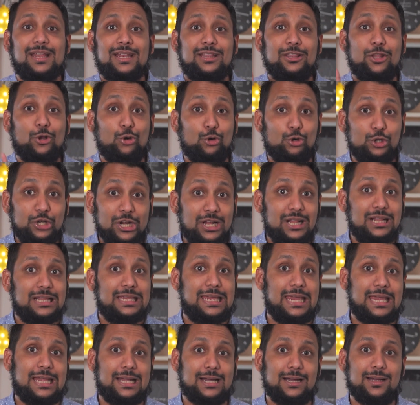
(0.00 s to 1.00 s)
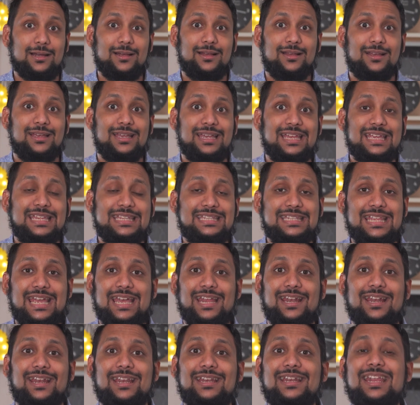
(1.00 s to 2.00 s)
The real kicker is
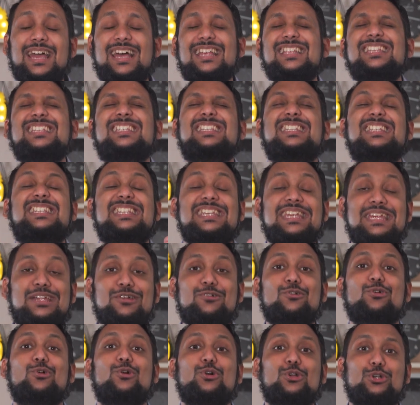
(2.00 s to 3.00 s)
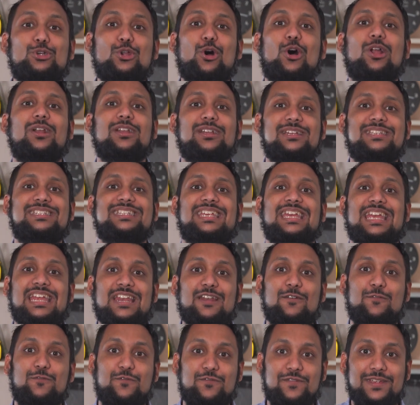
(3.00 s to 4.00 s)
that there are $0
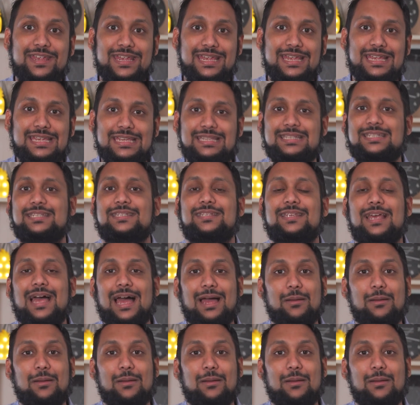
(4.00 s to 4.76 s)
in fees.